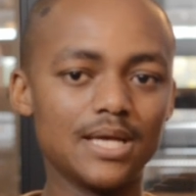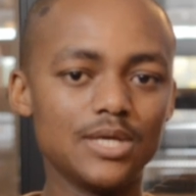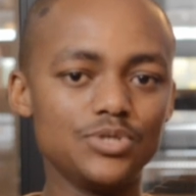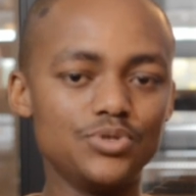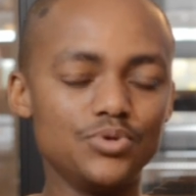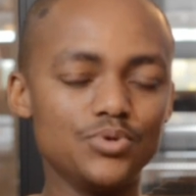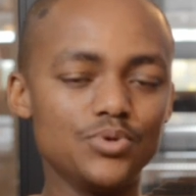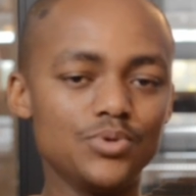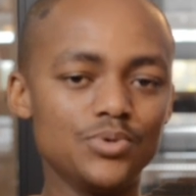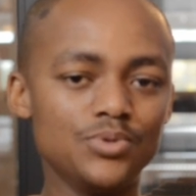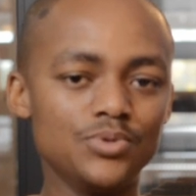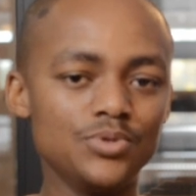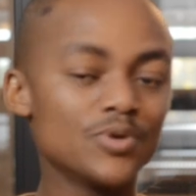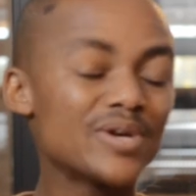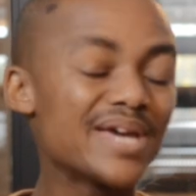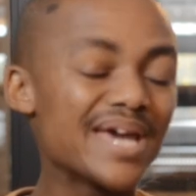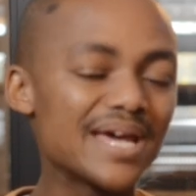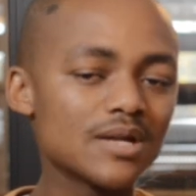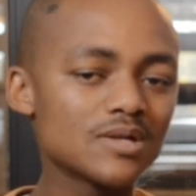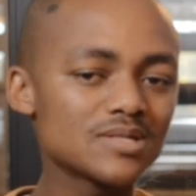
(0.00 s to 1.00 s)
you, you
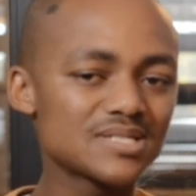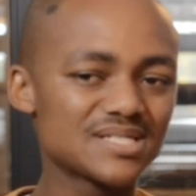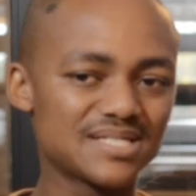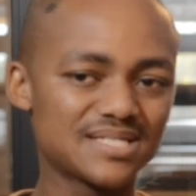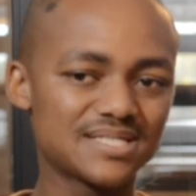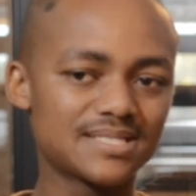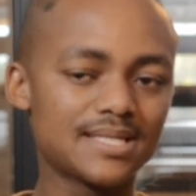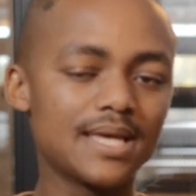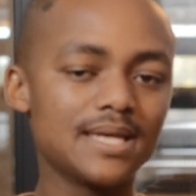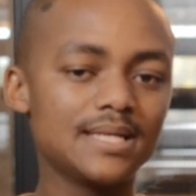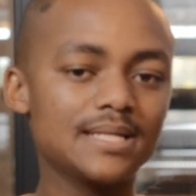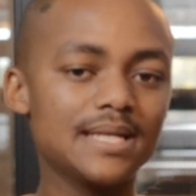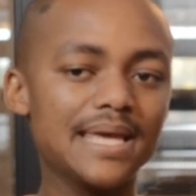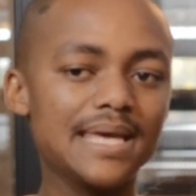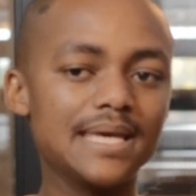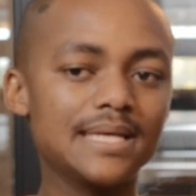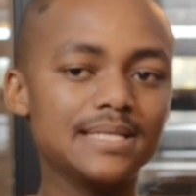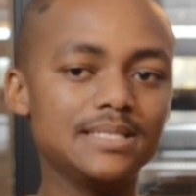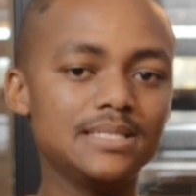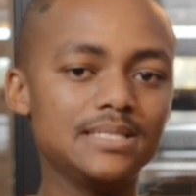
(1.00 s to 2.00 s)
cannot
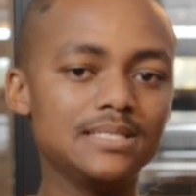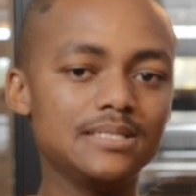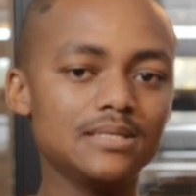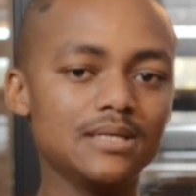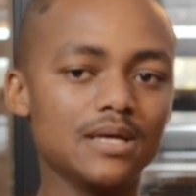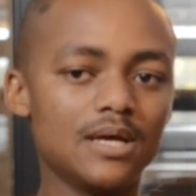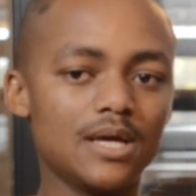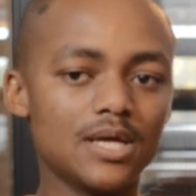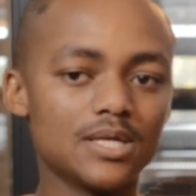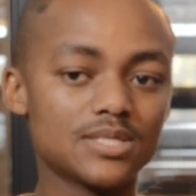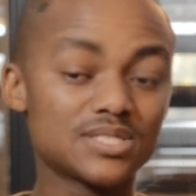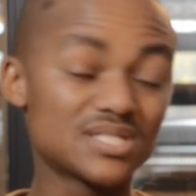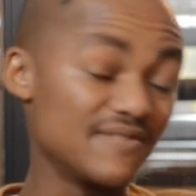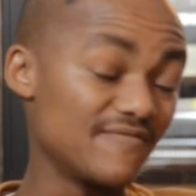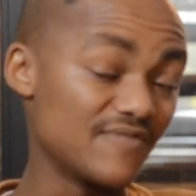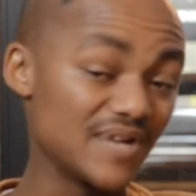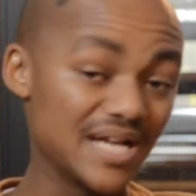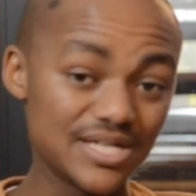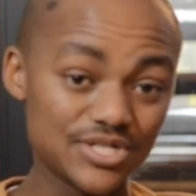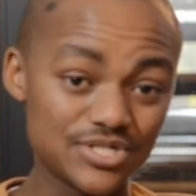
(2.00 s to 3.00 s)
sustain any
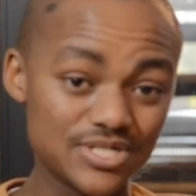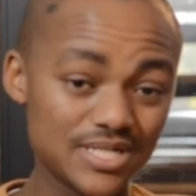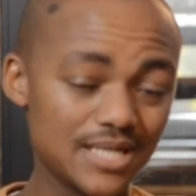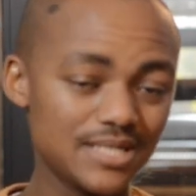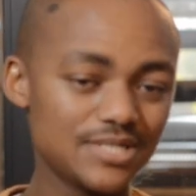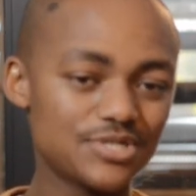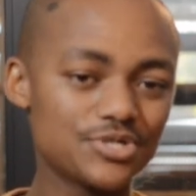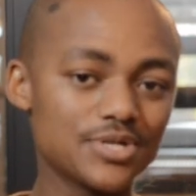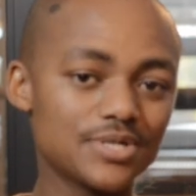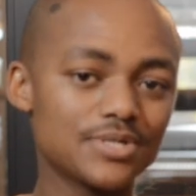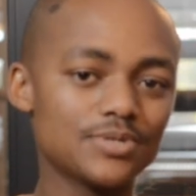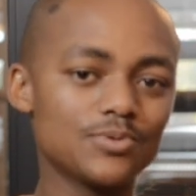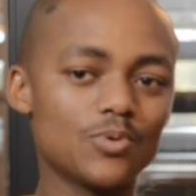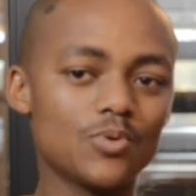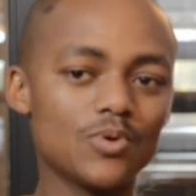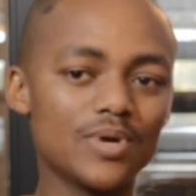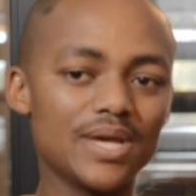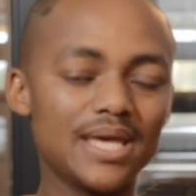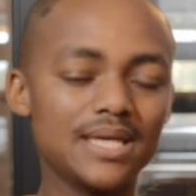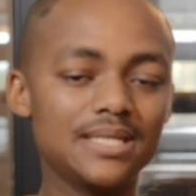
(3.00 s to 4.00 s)
civilization
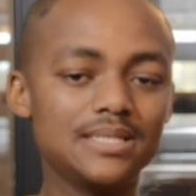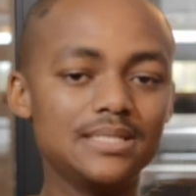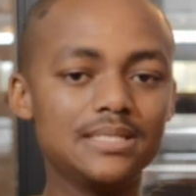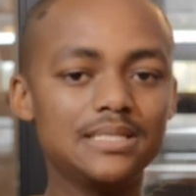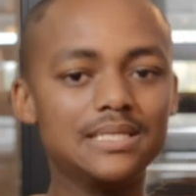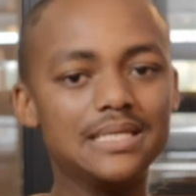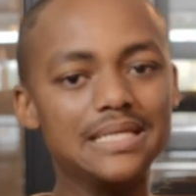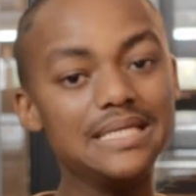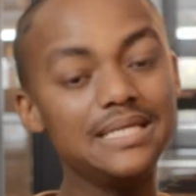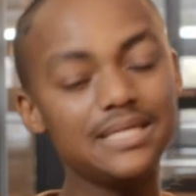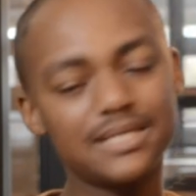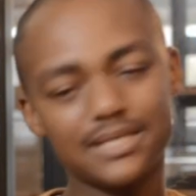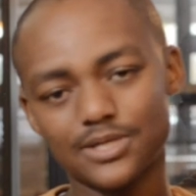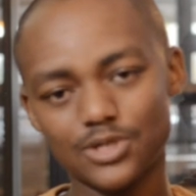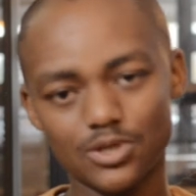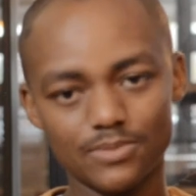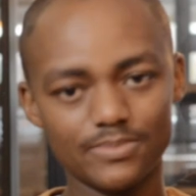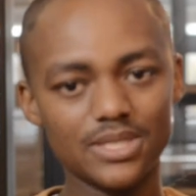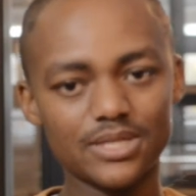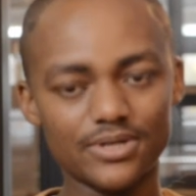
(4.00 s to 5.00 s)
or any
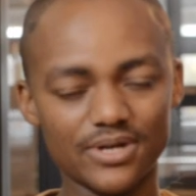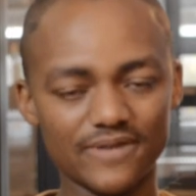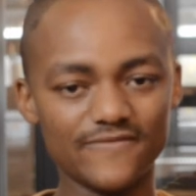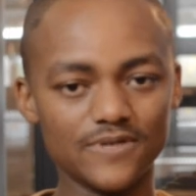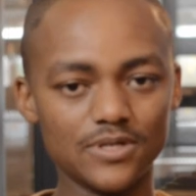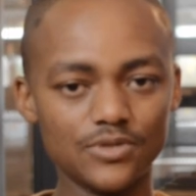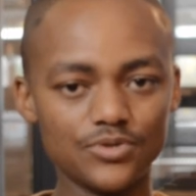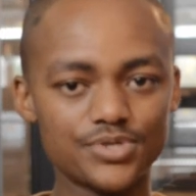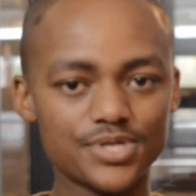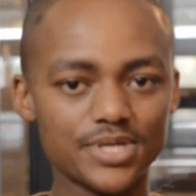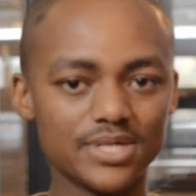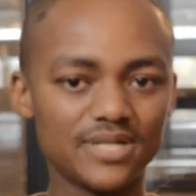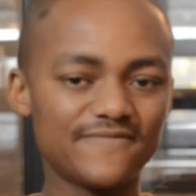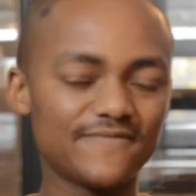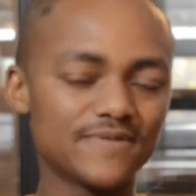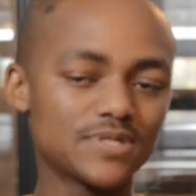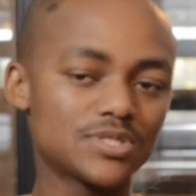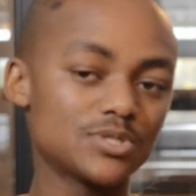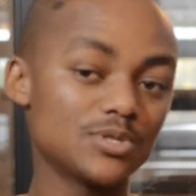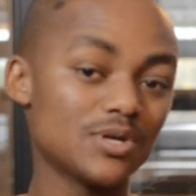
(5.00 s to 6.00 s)
economic revolution if
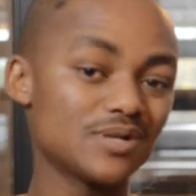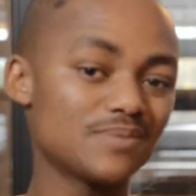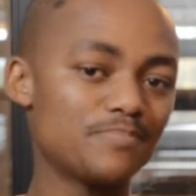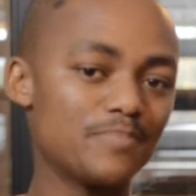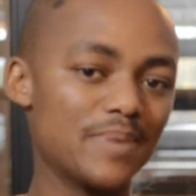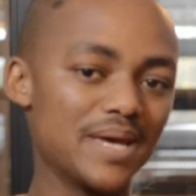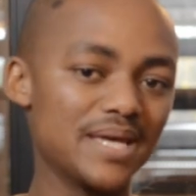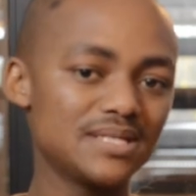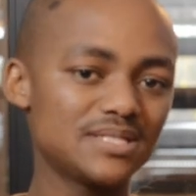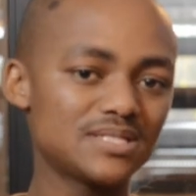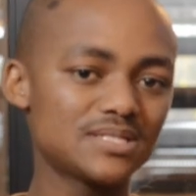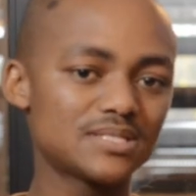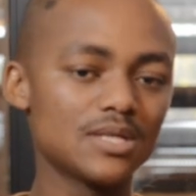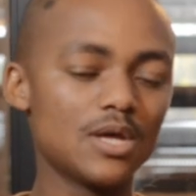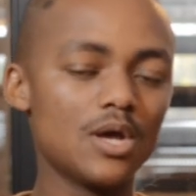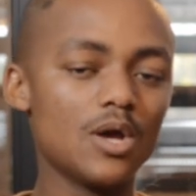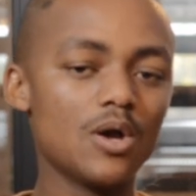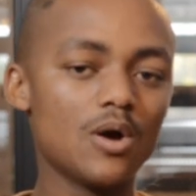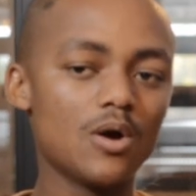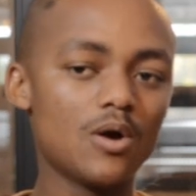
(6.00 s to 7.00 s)
it's not based
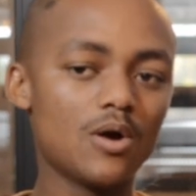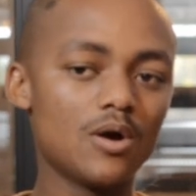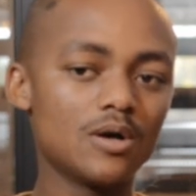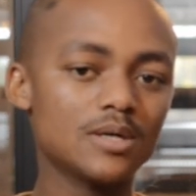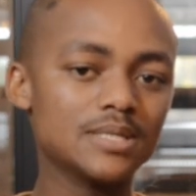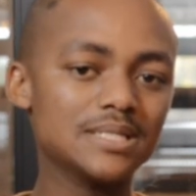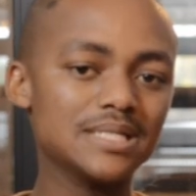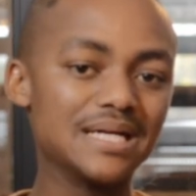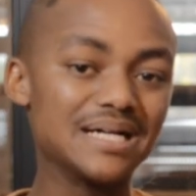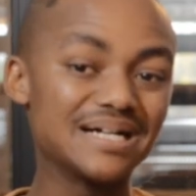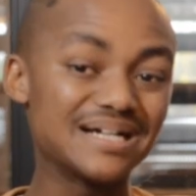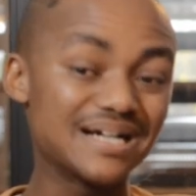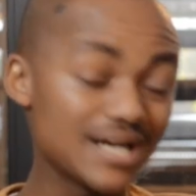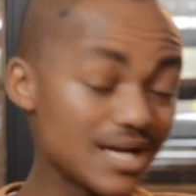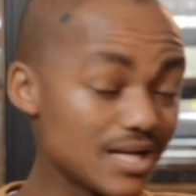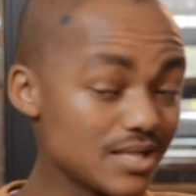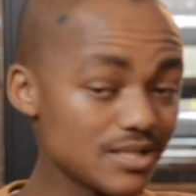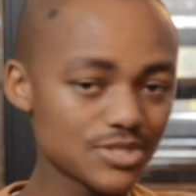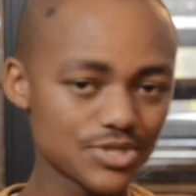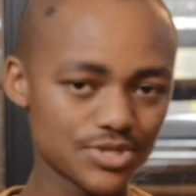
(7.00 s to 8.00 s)
on a
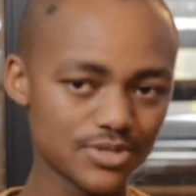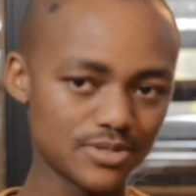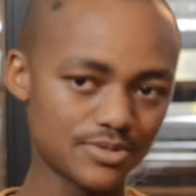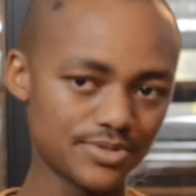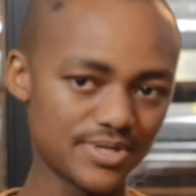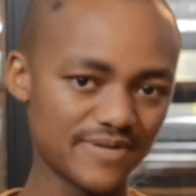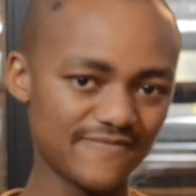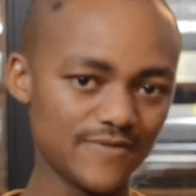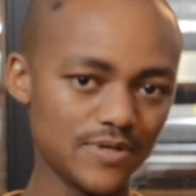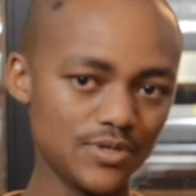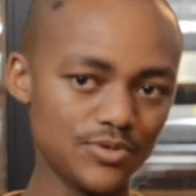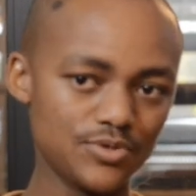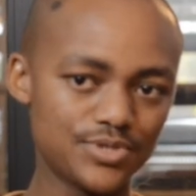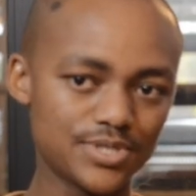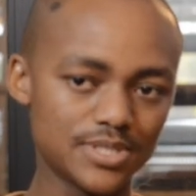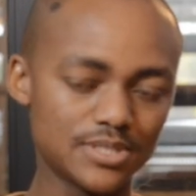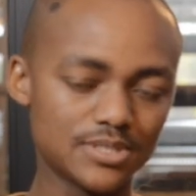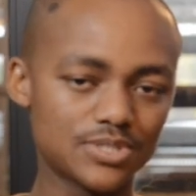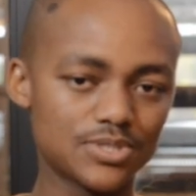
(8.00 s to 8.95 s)
cultural revolution.